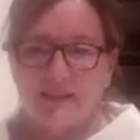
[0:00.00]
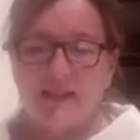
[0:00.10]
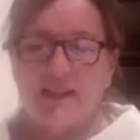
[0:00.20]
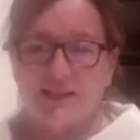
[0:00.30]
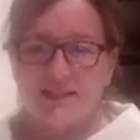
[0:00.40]

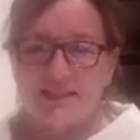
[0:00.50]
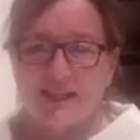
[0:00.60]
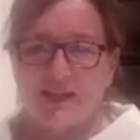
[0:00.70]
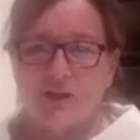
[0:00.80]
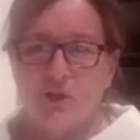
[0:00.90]
Last
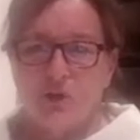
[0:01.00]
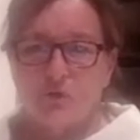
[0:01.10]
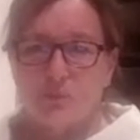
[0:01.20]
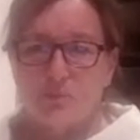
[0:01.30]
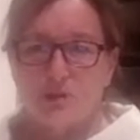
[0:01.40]
thing.
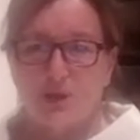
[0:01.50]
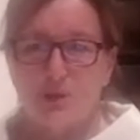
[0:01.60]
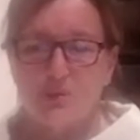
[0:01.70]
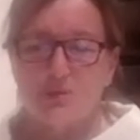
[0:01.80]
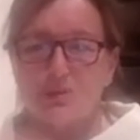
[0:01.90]
From
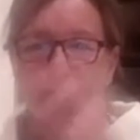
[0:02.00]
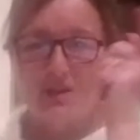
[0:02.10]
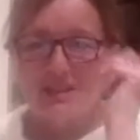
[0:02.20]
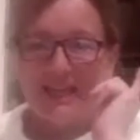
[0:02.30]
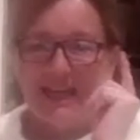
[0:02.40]
toes
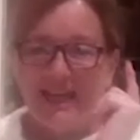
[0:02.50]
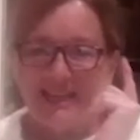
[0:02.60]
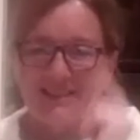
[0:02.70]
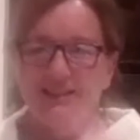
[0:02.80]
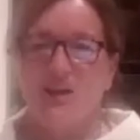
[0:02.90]
to
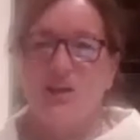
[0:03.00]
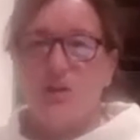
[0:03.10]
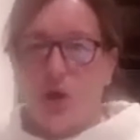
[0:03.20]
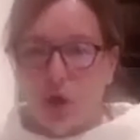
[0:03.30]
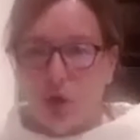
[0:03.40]
head.
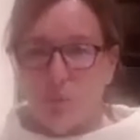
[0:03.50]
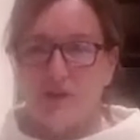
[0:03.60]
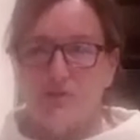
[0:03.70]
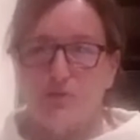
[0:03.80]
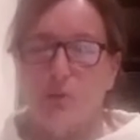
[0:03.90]
The whole way
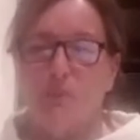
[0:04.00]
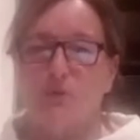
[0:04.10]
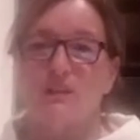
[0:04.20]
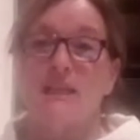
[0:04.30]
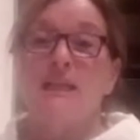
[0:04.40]
through your
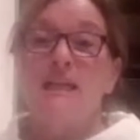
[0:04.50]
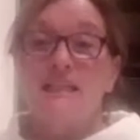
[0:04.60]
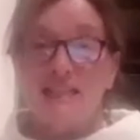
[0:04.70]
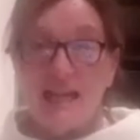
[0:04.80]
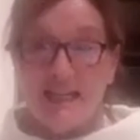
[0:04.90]
body.
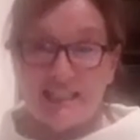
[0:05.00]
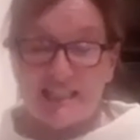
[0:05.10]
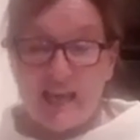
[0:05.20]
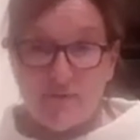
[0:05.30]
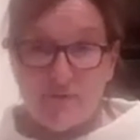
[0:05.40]
Tense
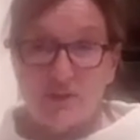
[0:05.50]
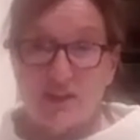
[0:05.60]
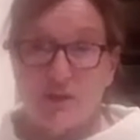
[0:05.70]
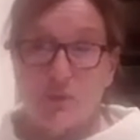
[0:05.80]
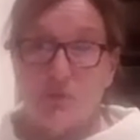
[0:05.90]

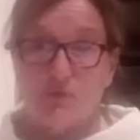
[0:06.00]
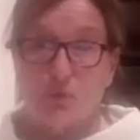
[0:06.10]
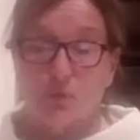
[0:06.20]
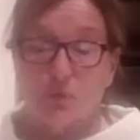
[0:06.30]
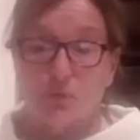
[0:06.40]
everything that we've
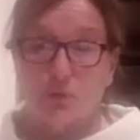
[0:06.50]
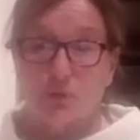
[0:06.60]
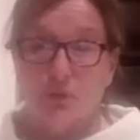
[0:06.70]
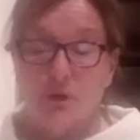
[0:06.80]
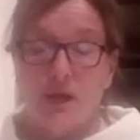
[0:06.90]
talked through.
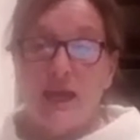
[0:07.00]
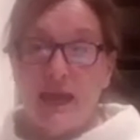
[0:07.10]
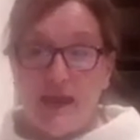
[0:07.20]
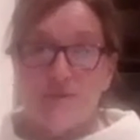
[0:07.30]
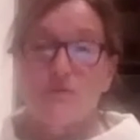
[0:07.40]

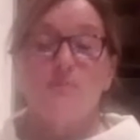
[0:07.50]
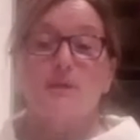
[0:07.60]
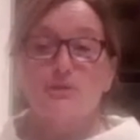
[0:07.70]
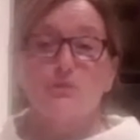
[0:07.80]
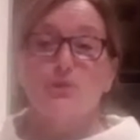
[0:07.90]
Every
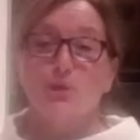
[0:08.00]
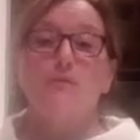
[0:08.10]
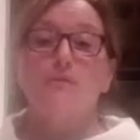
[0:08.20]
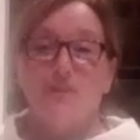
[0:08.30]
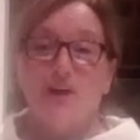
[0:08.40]
muscle you
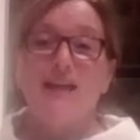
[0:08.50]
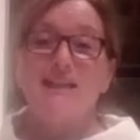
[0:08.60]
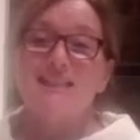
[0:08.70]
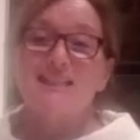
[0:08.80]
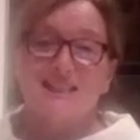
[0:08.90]
can find
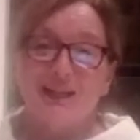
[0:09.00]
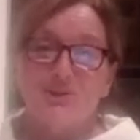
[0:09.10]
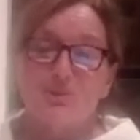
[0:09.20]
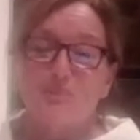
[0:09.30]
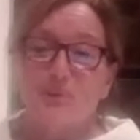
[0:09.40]

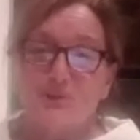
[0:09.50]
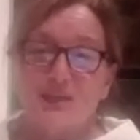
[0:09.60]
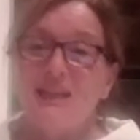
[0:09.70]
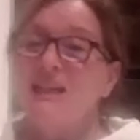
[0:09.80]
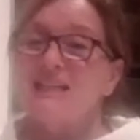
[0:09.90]
inside your
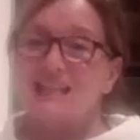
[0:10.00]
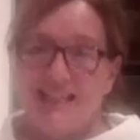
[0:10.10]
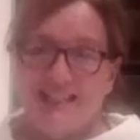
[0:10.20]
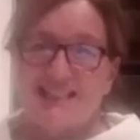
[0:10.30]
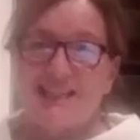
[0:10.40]
body,
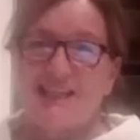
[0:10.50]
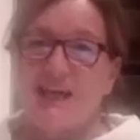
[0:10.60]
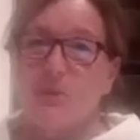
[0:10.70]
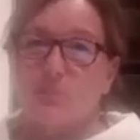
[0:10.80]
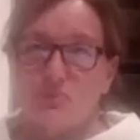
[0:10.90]
tense it
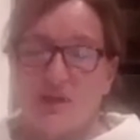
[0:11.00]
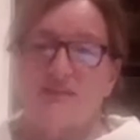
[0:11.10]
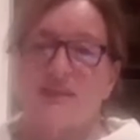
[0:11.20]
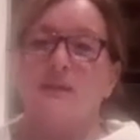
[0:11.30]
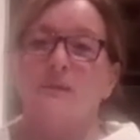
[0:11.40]
now. Breath
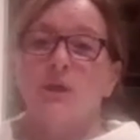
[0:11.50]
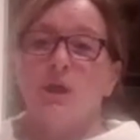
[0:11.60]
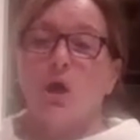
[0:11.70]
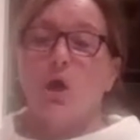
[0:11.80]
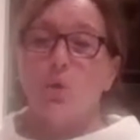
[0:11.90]
in.
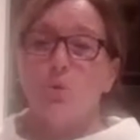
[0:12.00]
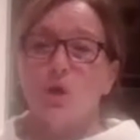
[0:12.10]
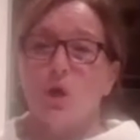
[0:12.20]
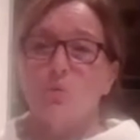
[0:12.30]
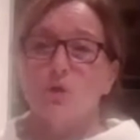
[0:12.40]
Hold,
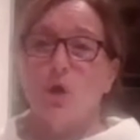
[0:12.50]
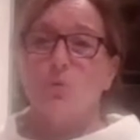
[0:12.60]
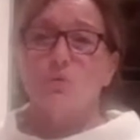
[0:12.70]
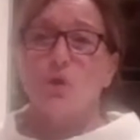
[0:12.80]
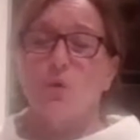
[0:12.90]
hold,
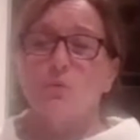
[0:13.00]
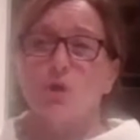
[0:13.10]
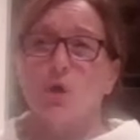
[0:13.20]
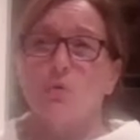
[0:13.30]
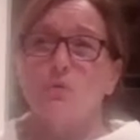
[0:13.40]
hold, hold,
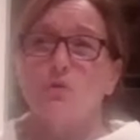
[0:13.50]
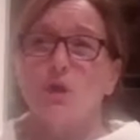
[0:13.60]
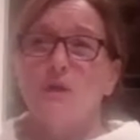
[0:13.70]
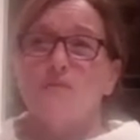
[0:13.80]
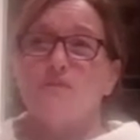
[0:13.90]
hold.
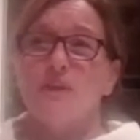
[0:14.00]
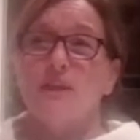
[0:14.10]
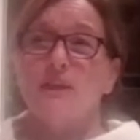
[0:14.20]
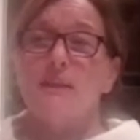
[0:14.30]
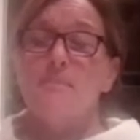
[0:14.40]
Feel
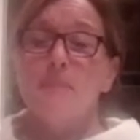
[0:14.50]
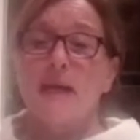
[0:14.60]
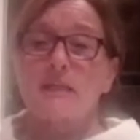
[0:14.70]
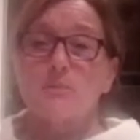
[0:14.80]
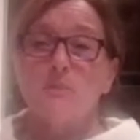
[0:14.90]
the
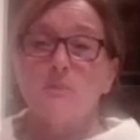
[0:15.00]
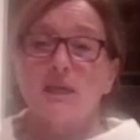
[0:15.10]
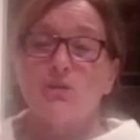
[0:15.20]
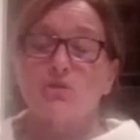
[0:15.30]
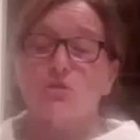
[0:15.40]
maximum
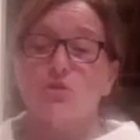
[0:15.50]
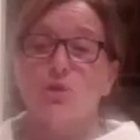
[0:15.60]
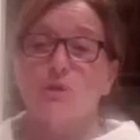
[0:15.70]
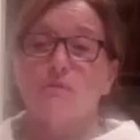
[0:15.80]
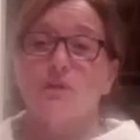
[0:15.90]
tension you
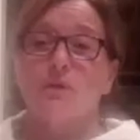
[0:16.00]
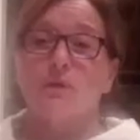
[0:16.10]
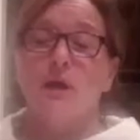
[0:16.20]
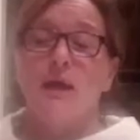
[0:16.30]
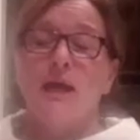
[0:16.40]
can
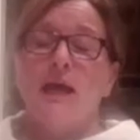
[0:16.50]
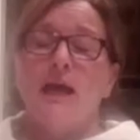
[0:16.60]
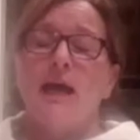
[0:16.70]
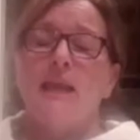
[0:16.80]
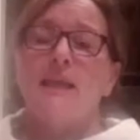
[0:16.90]
feel.
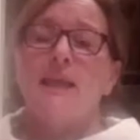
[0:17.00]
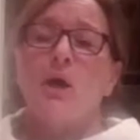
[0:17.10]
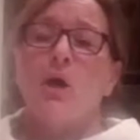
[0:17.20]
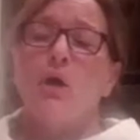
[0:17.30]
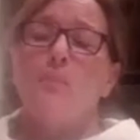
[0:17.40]
And now
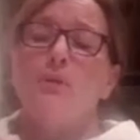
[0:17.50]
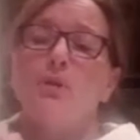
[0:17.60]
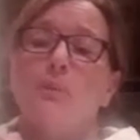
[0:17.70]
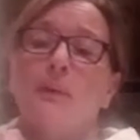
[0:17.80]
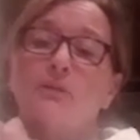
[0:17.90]
open
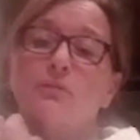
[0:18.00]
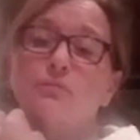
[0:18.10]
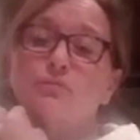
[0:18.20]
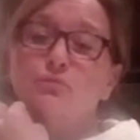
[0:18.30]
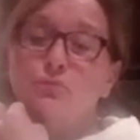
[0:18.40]
your mouth
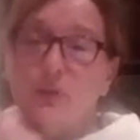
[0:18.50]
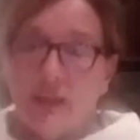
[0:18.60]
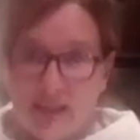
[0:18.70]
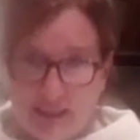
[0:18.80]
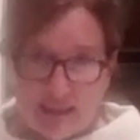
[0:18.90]
and
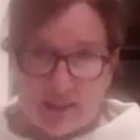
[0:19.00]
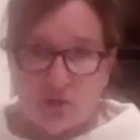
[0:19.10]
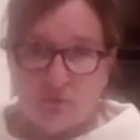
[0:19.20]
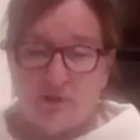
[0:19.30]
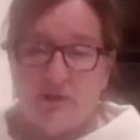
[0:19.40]
really
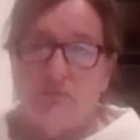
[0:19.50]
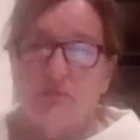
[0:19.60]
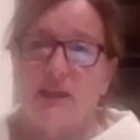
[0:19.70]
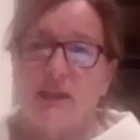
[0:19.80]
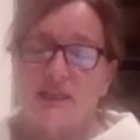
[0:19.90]
softly
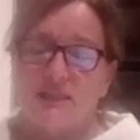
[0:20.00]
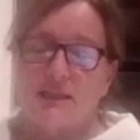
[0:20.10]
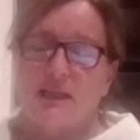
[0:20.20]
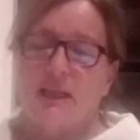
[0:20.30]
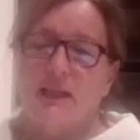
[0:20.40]
release
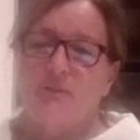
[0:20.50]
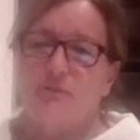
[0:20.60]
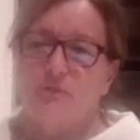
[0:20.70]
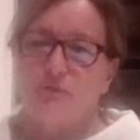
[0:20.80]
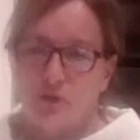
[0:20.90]
and
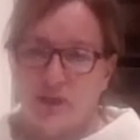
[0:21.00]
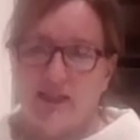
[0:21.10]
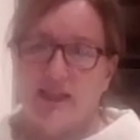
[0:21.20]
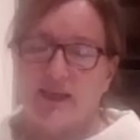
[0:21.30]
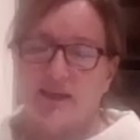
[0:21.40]
fully
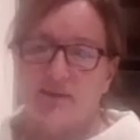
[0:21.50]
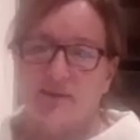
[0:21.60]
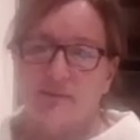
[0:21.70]
let go.